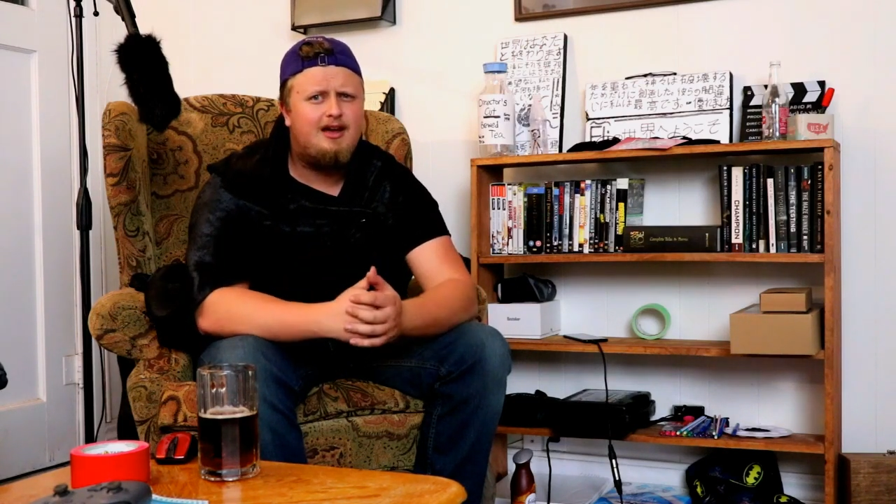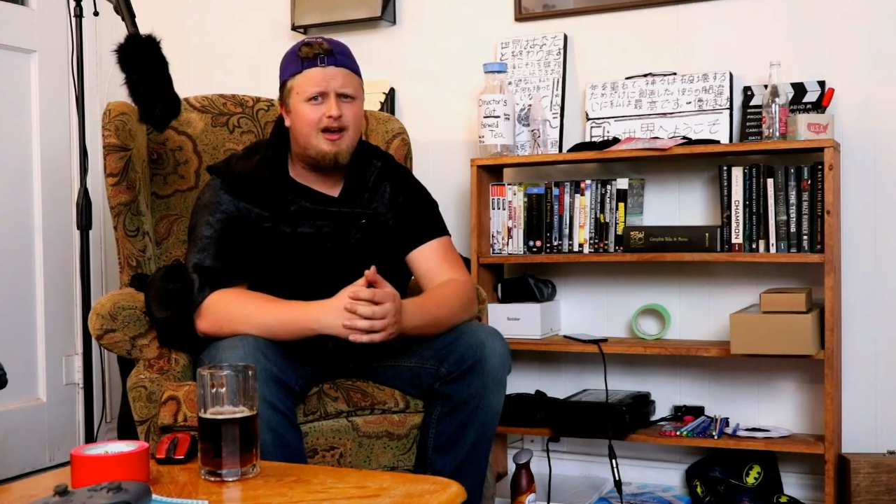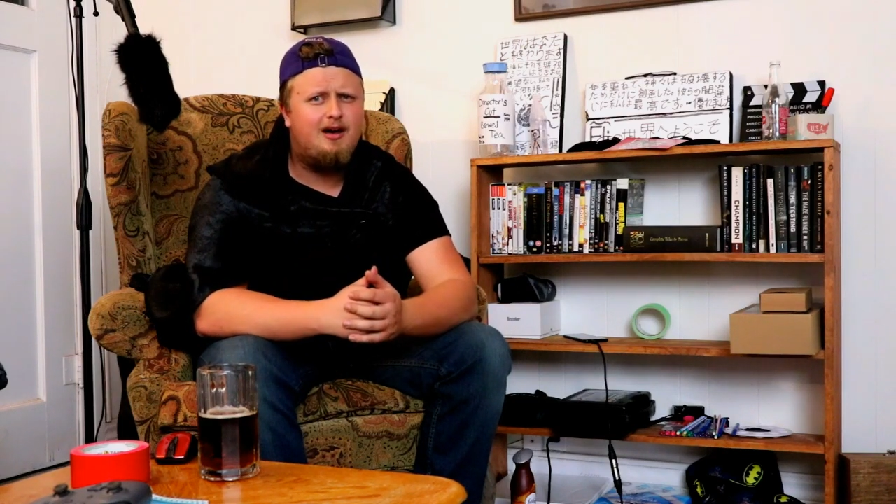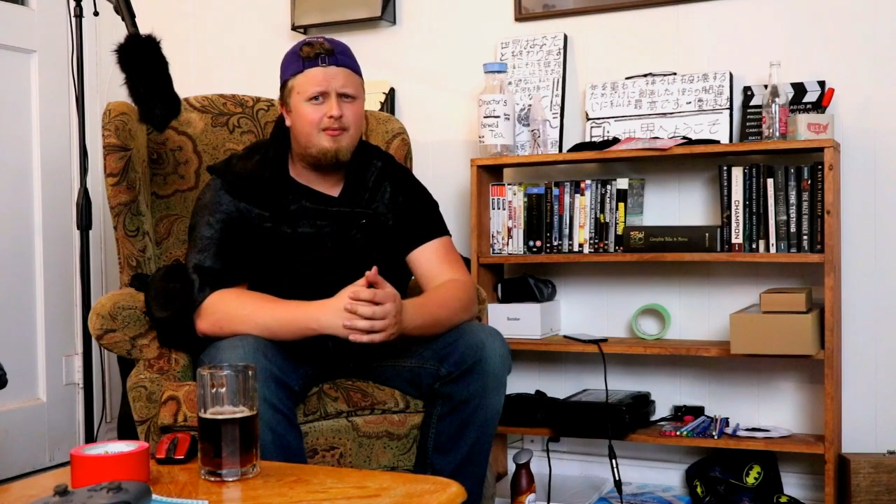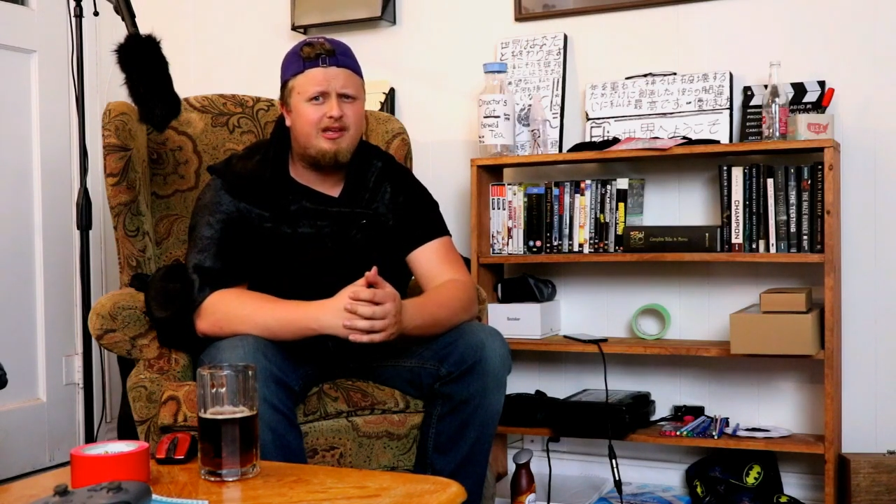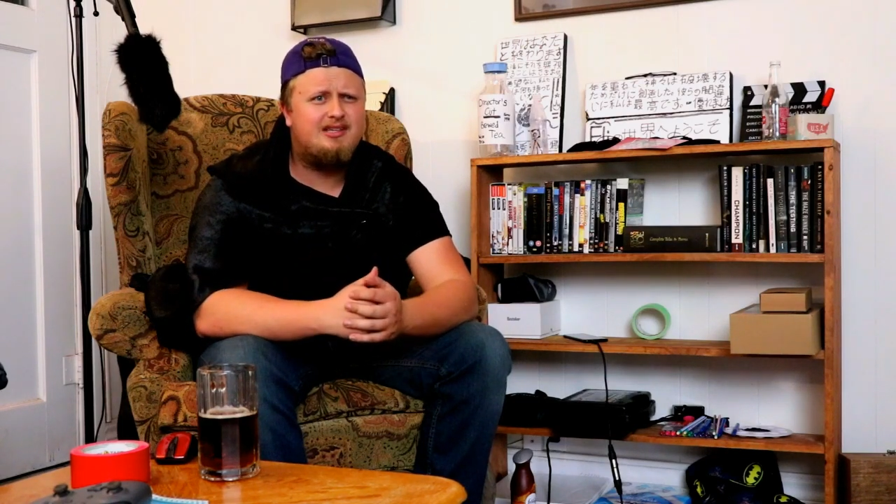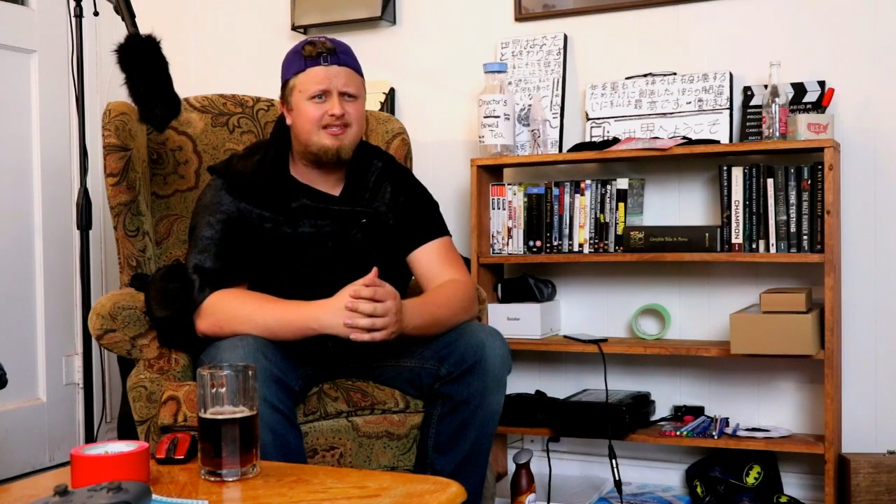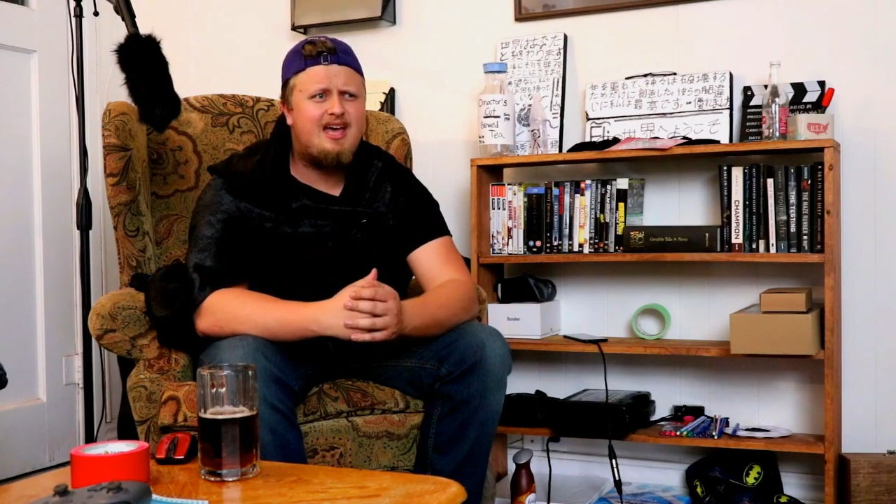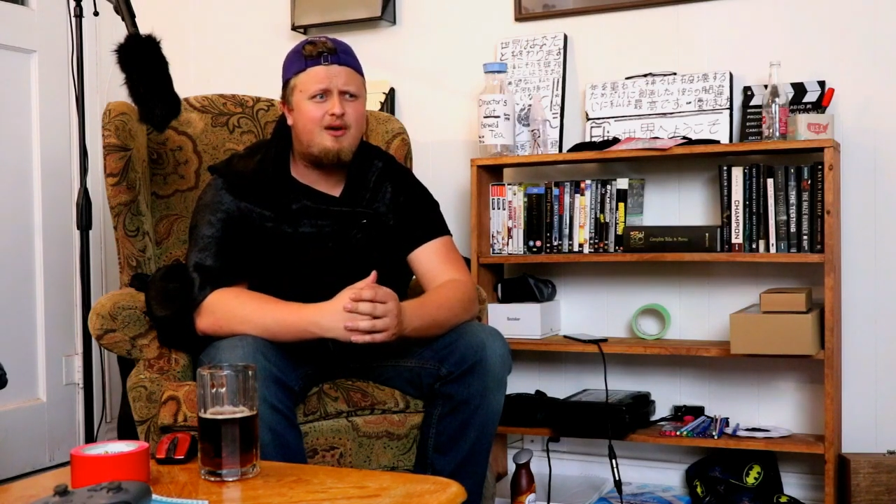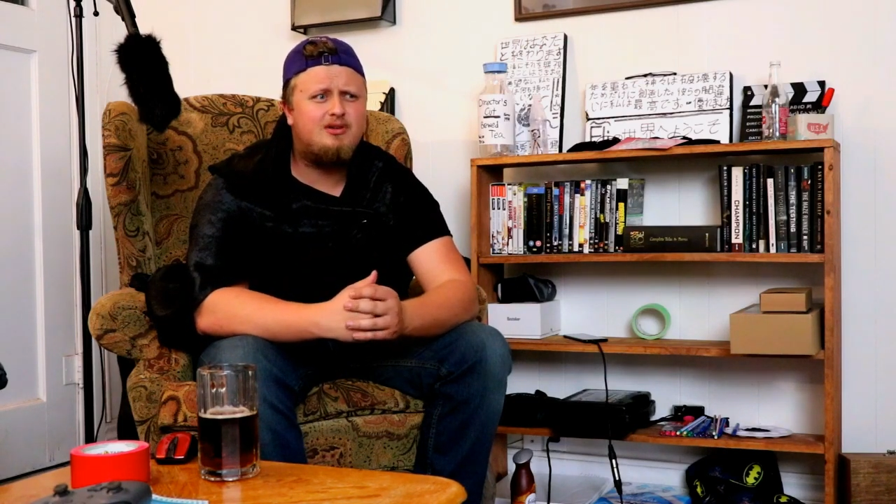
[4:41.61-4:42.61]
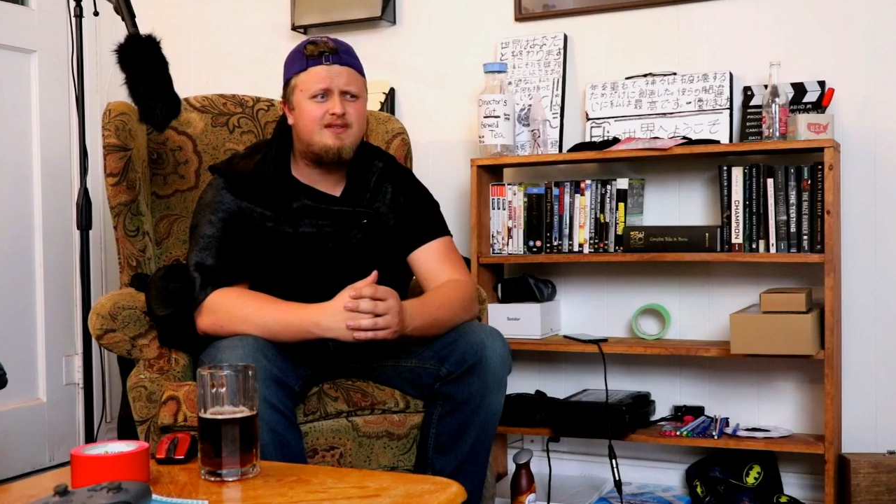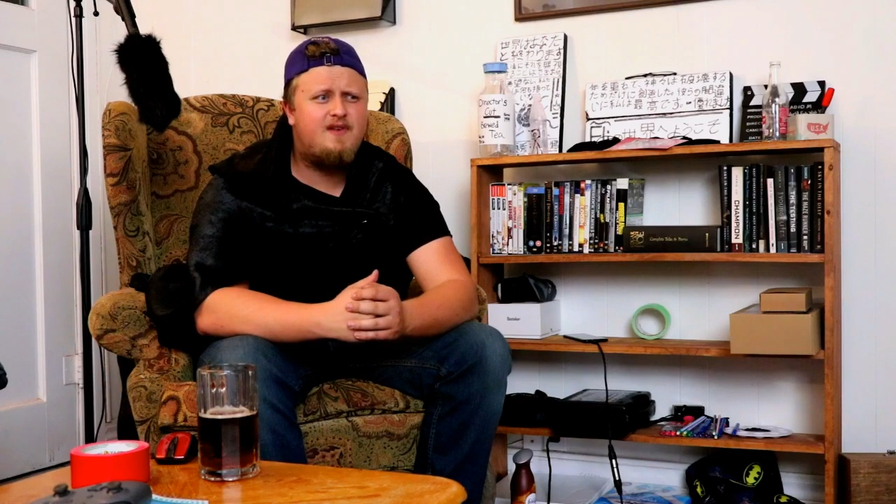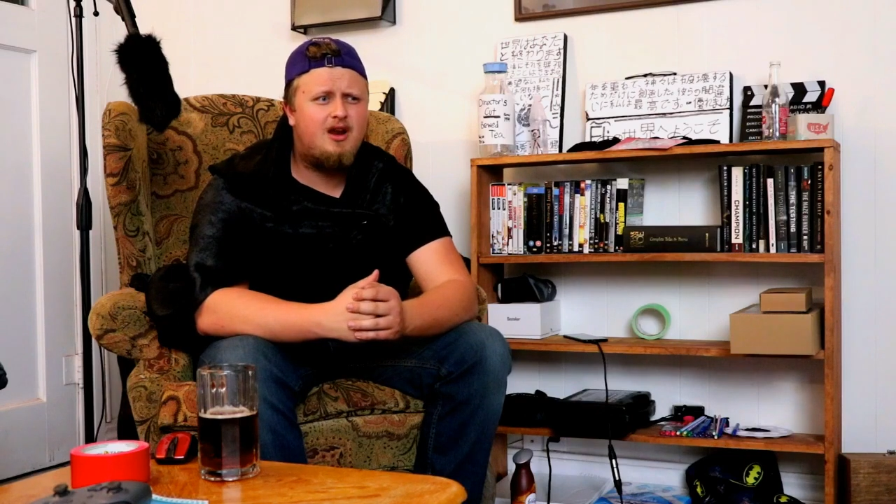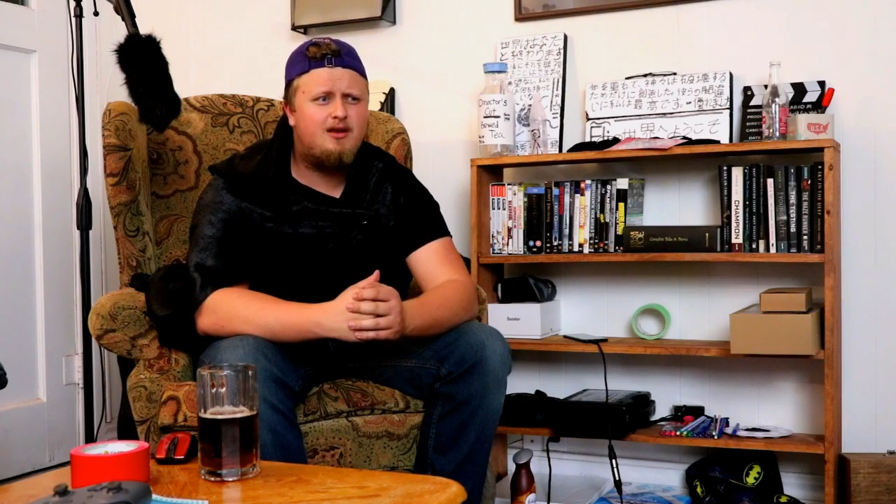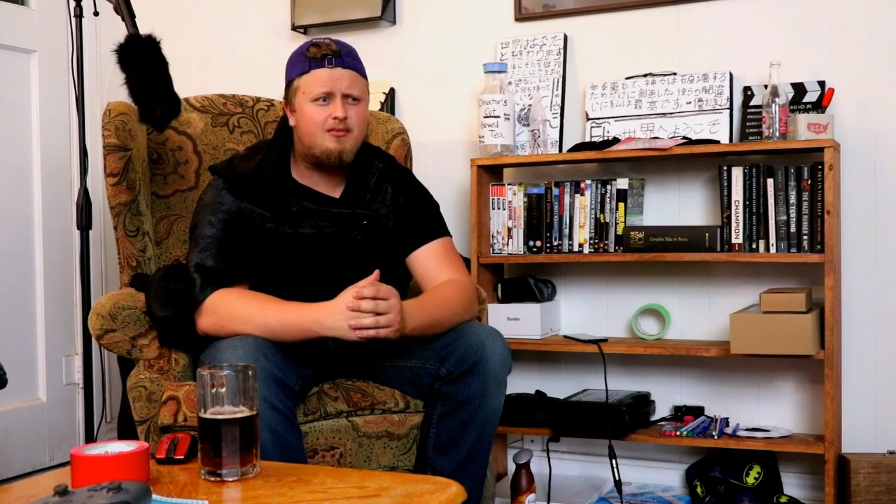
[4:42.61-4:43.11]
because that was very